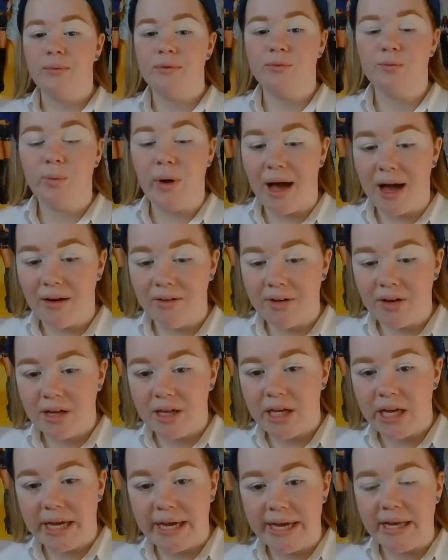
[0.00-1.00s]
was
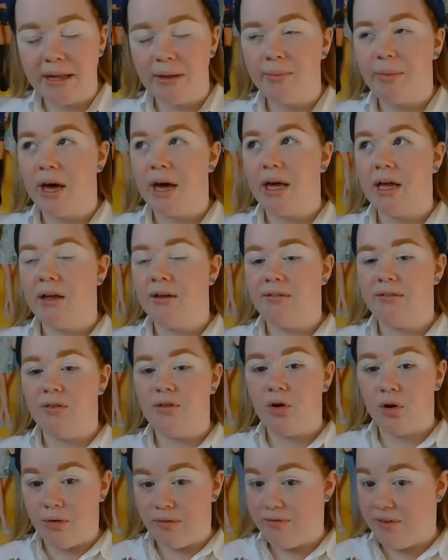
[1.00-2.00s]
wearing in my
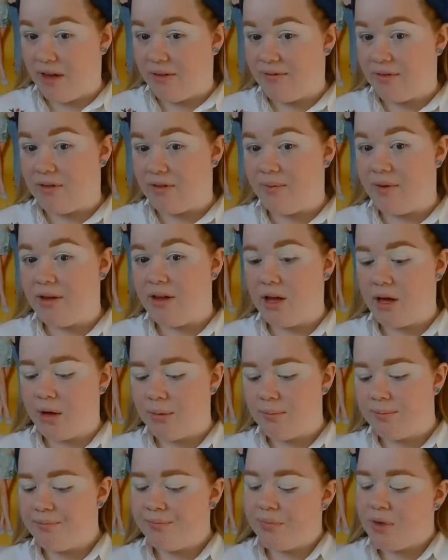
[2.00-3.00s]
current favourites
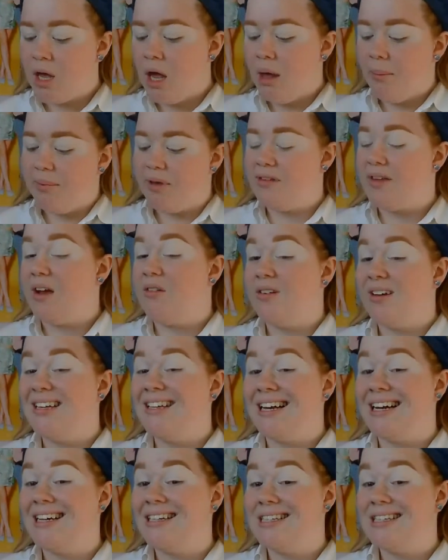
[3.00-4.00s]
video, because I really
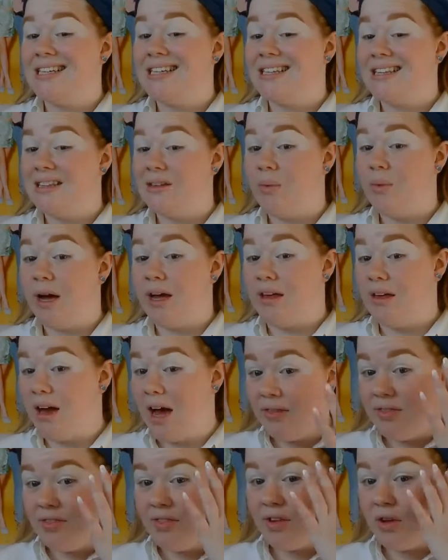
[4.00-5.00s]
liked
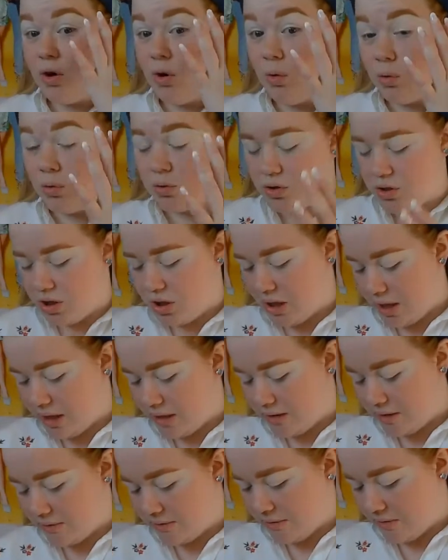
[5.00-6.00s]
the gold that I
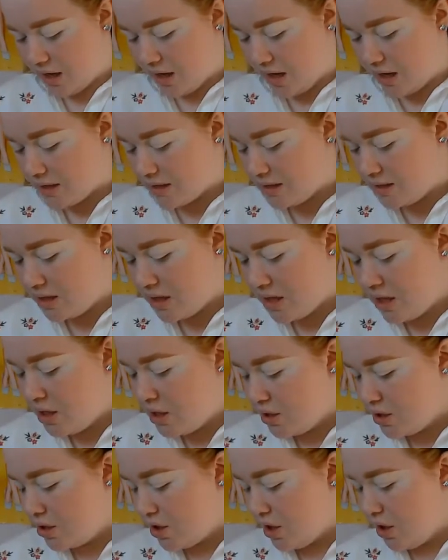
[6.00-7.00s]
did for that.
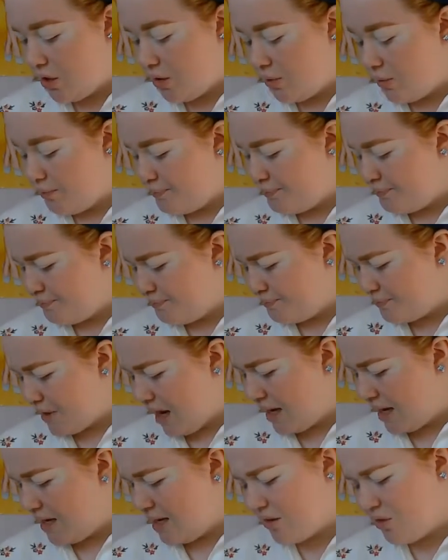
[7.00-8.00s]
So
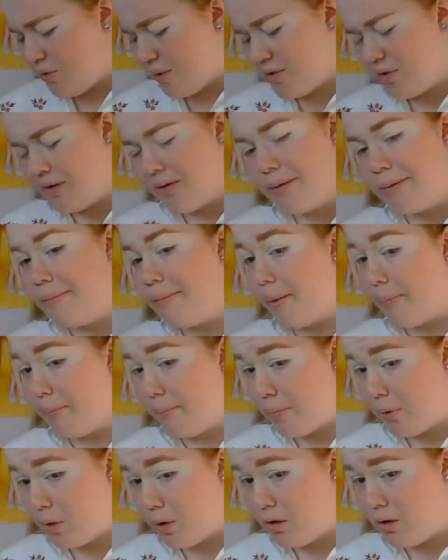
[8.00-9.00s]
I need to actually
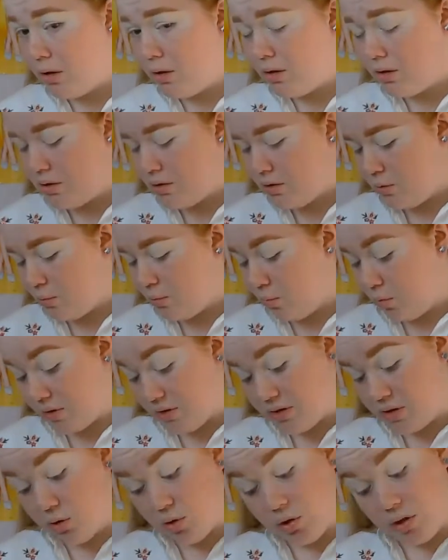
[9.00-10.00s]
remember
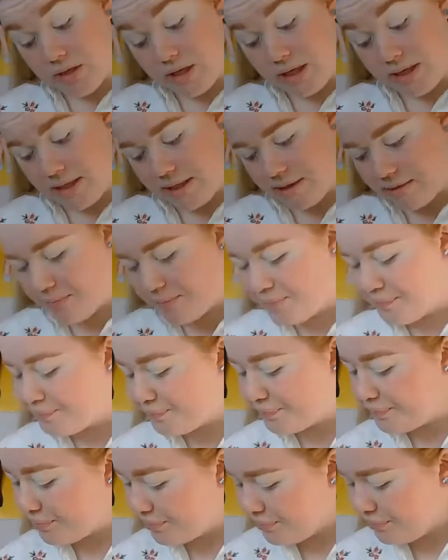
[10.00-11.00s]
what the colours I did,
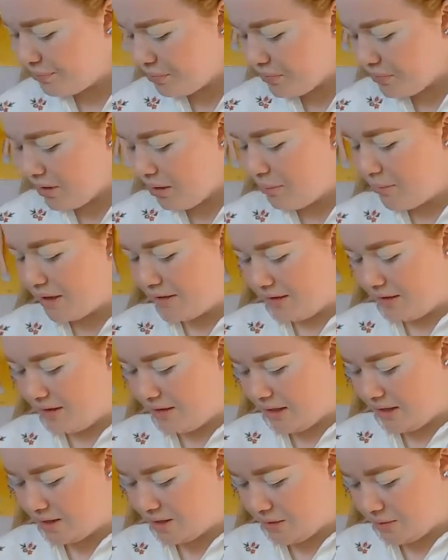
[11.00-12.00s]
but I think
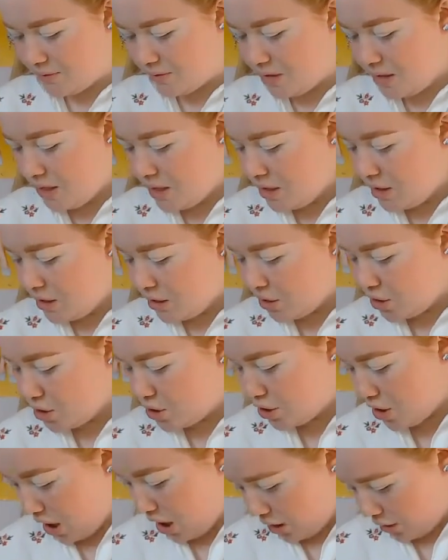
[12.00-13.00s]
I do.
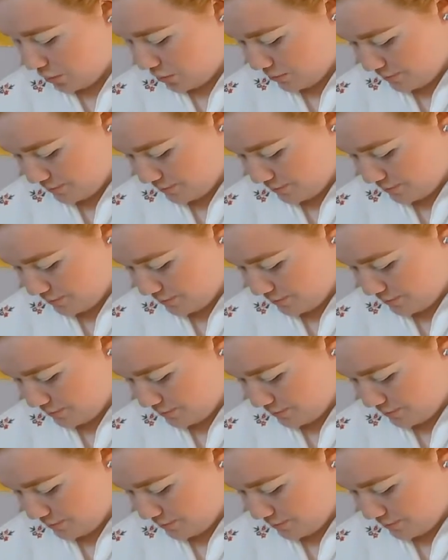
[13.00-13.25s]
So